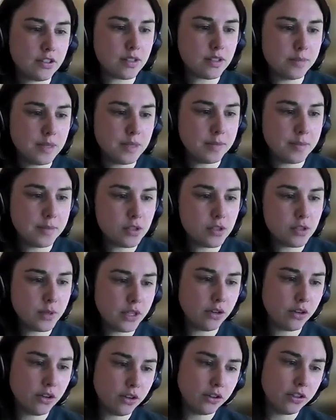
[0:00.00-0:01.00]
sometime this week or
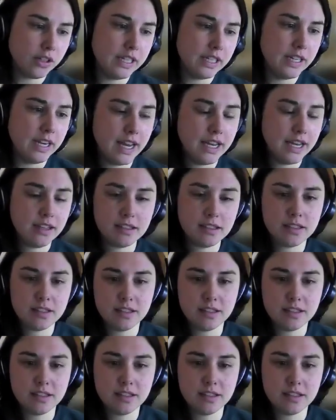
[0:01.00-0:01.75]
early next.